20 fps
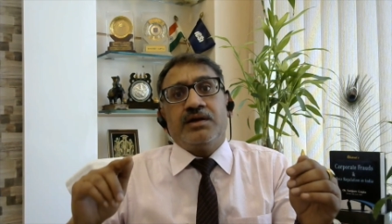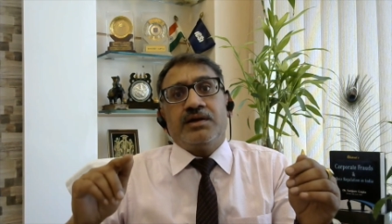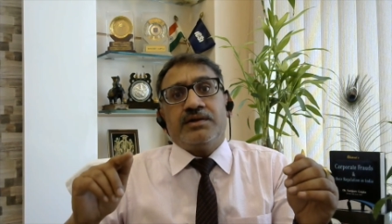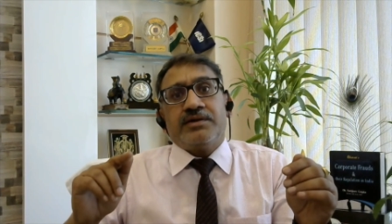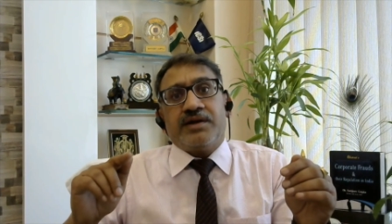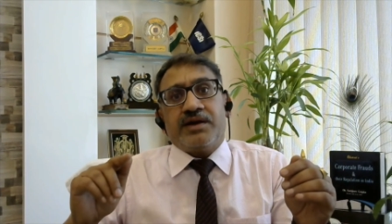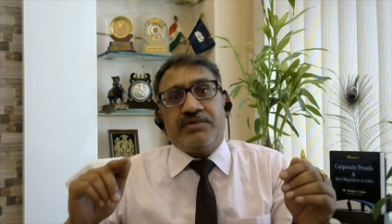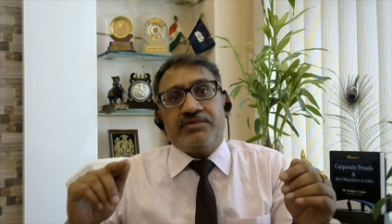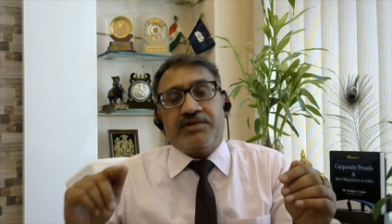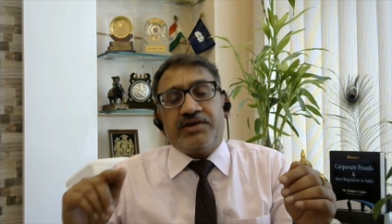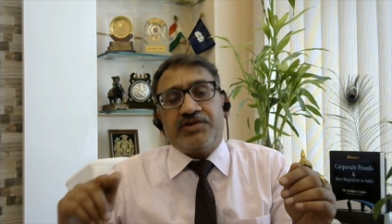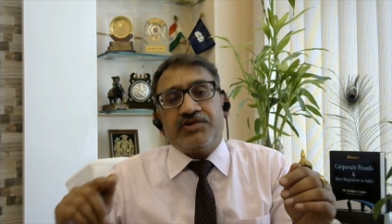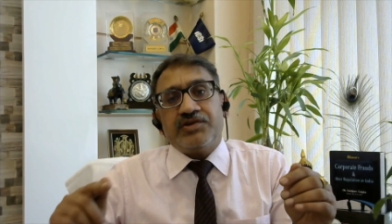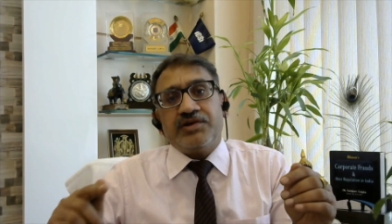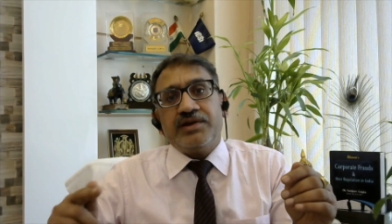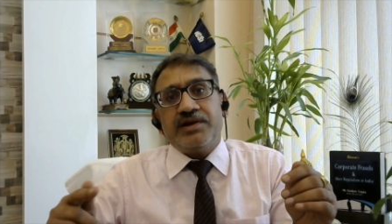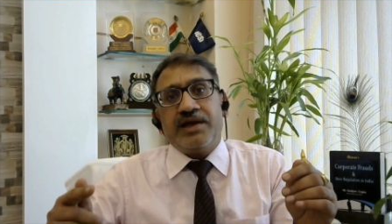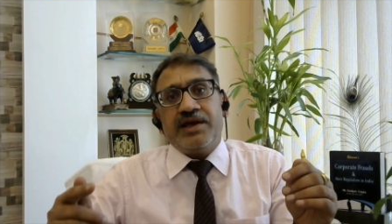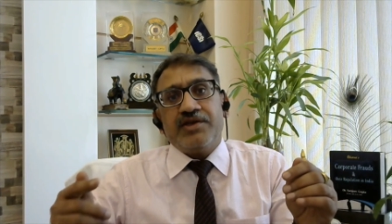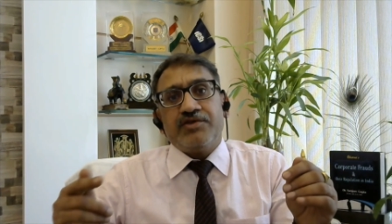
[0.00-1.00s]

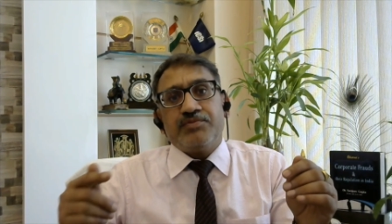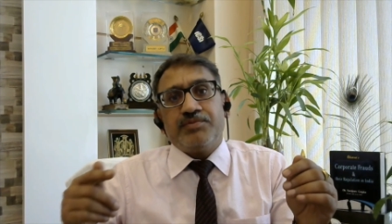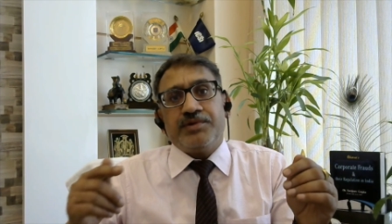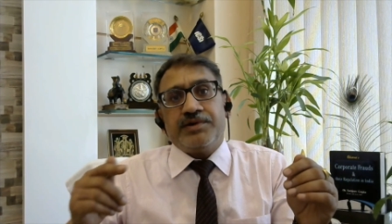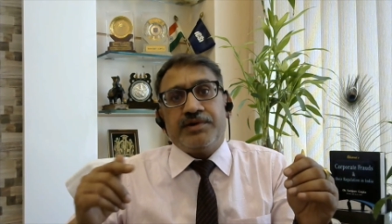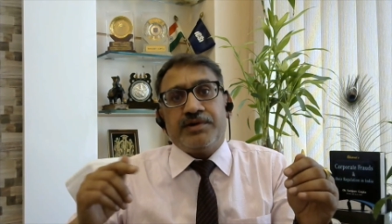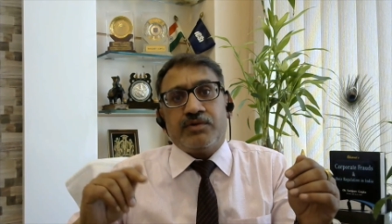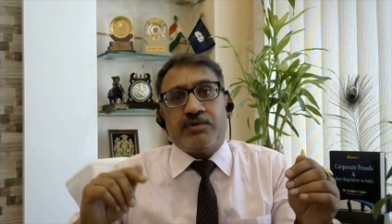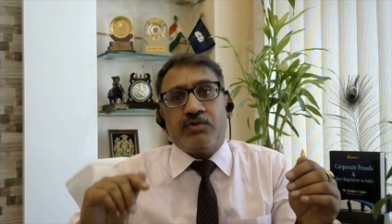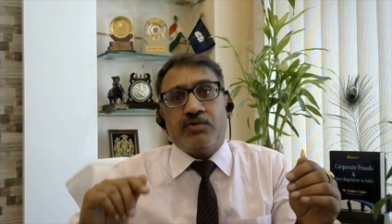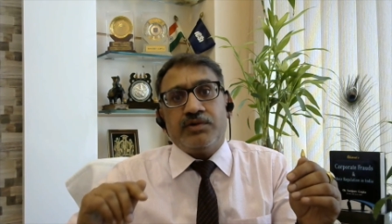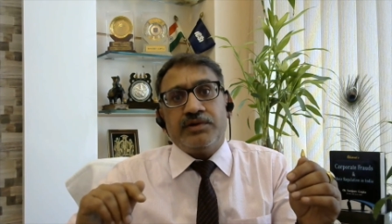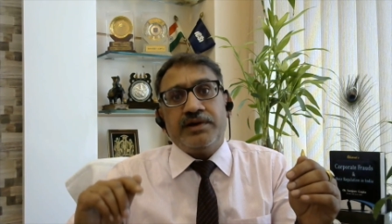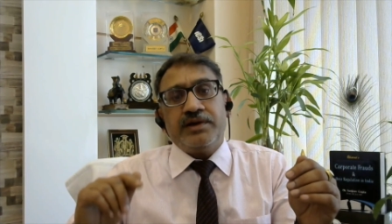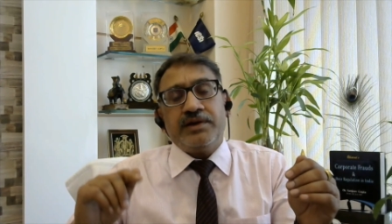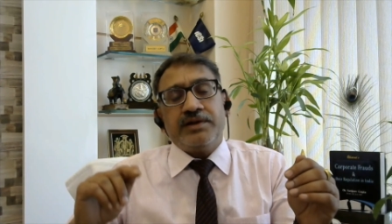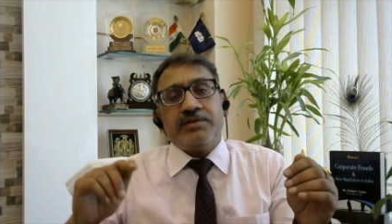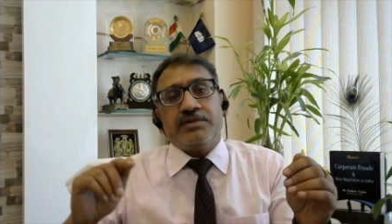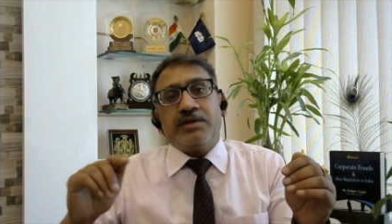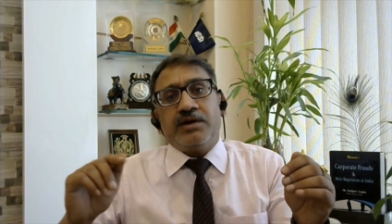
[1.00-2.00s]
transaction has been recorded
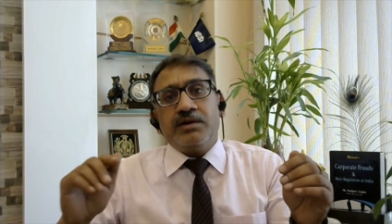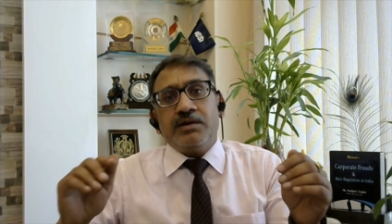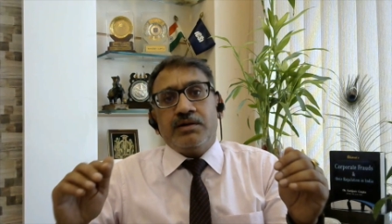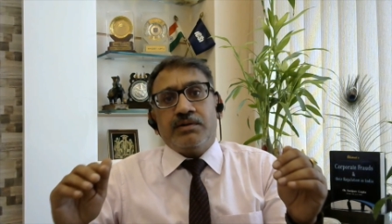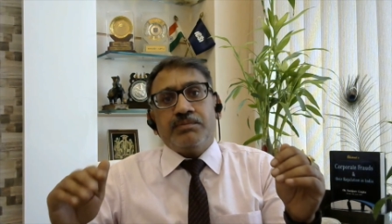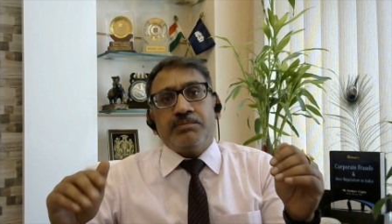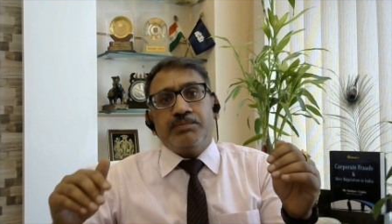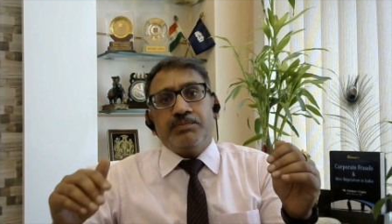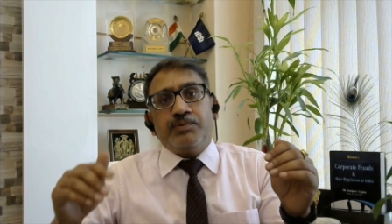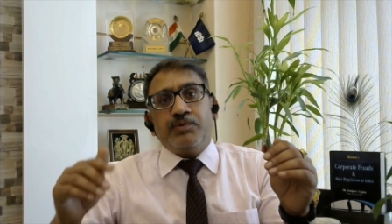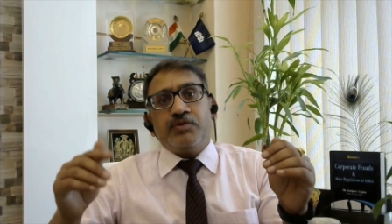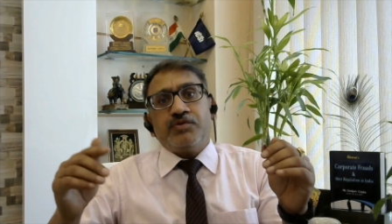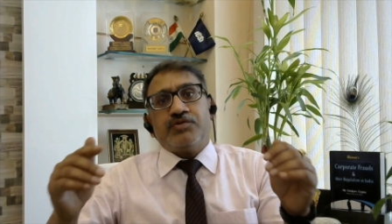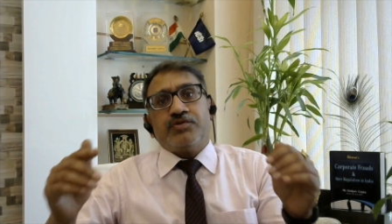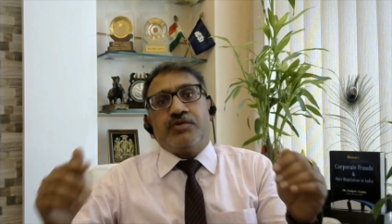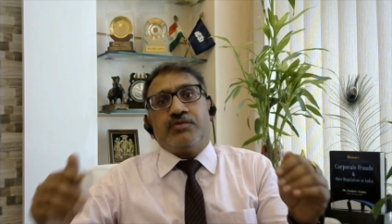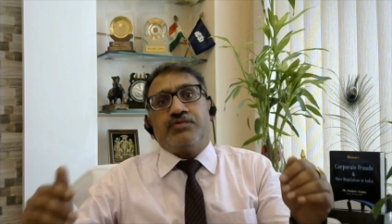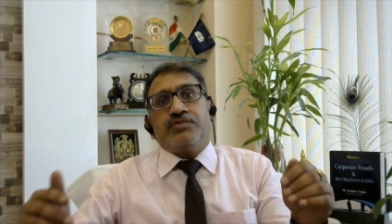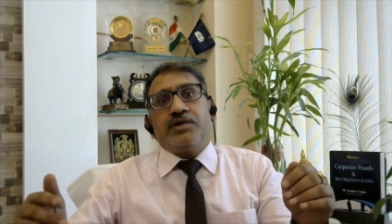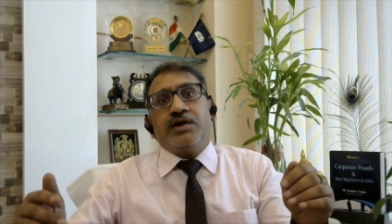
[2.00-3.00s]
in the books
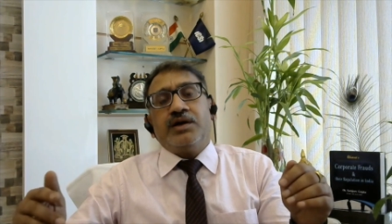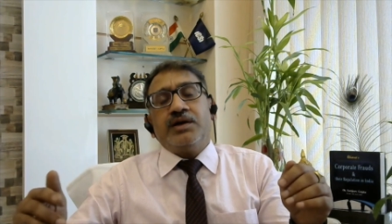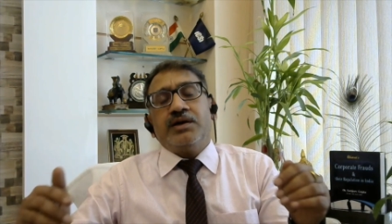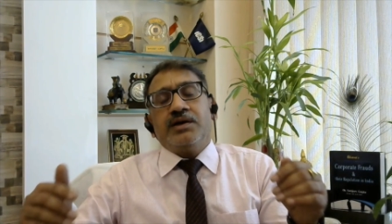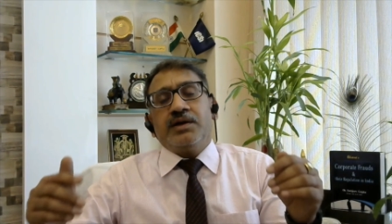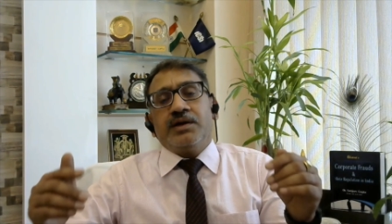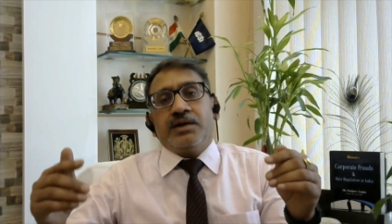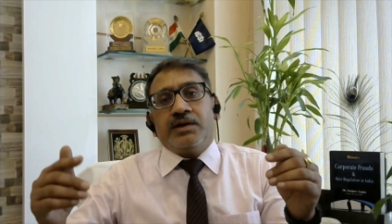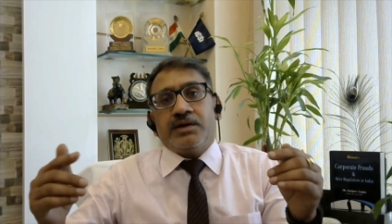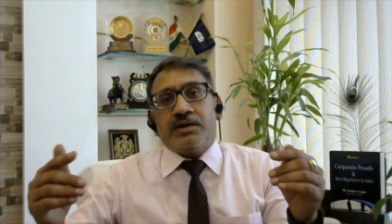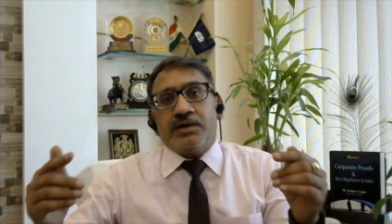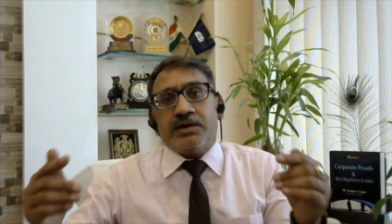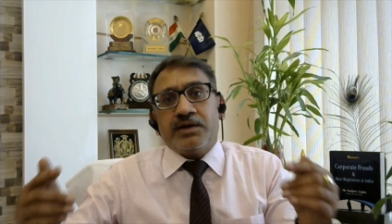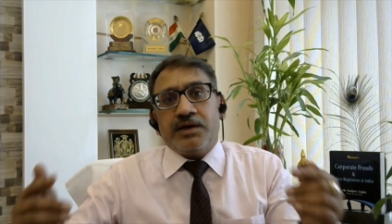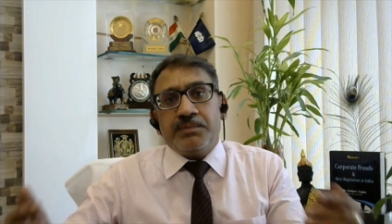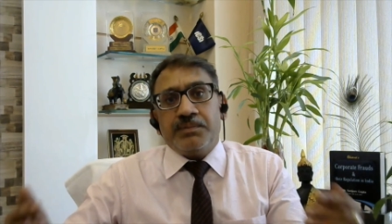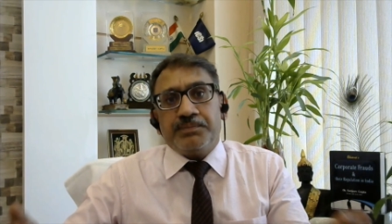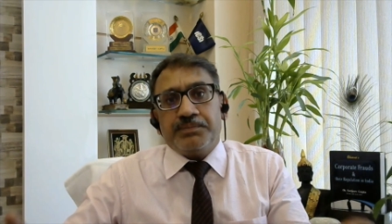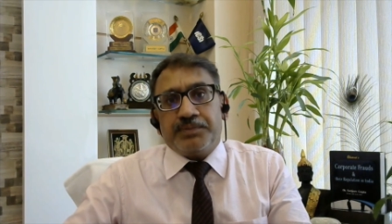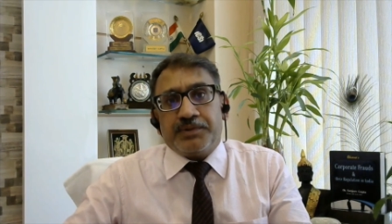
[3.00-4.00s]
of the
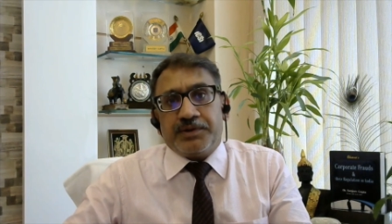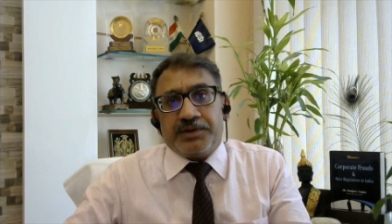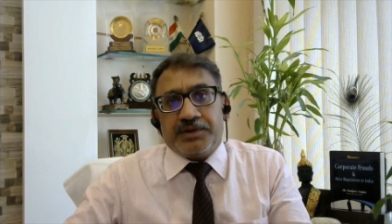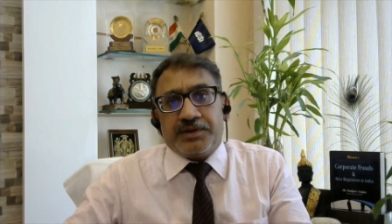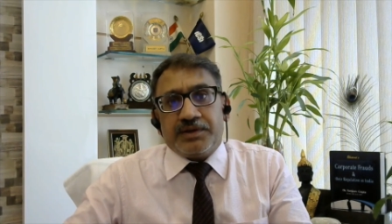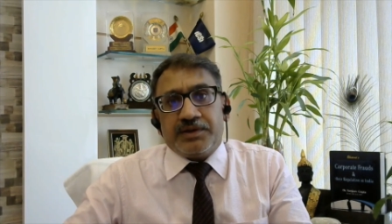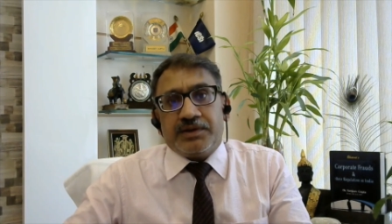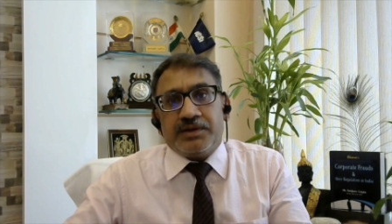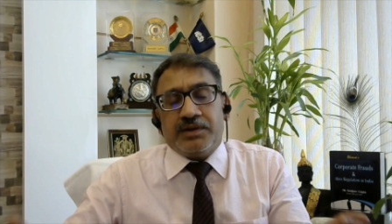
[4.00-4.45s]
company.